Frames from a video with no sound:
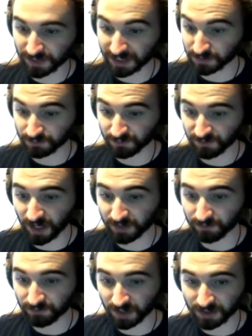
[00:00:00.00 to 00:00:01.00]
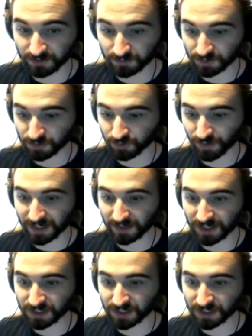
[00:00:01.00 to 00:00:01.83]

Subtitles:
That's fine. Fucking great.